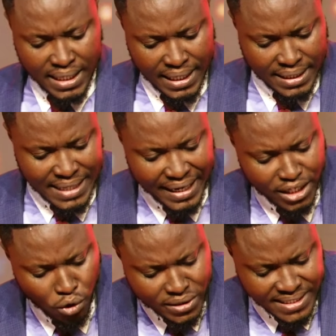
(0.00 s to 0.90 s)
that he
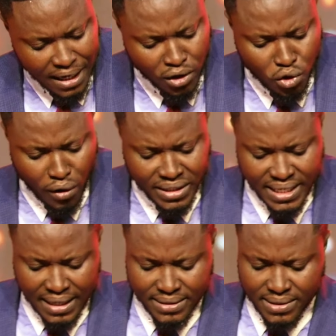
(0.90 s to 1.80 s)
used in Second
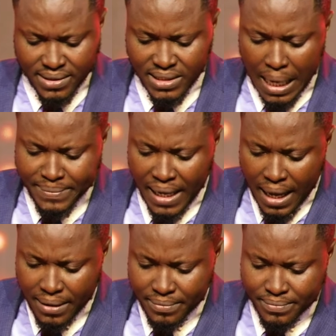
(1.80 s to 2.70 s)
Corinthians
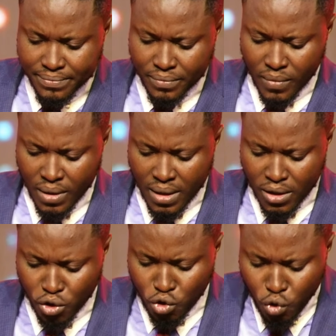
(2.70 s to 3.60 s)
chapter
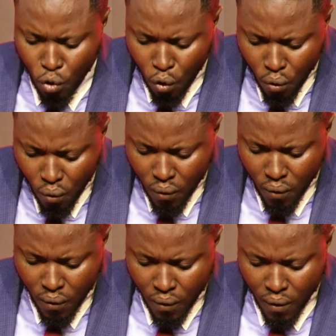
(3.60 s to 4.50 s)
2,
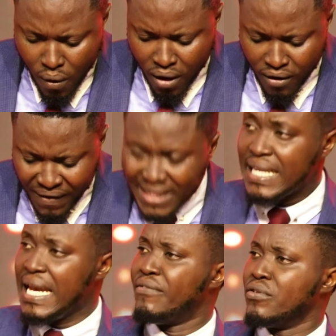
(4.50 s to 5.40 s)
verse
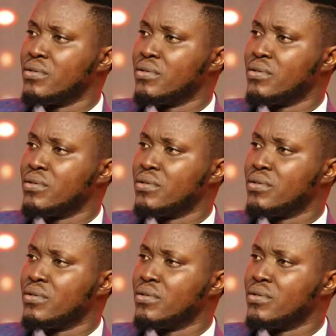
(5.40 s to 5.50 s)
11.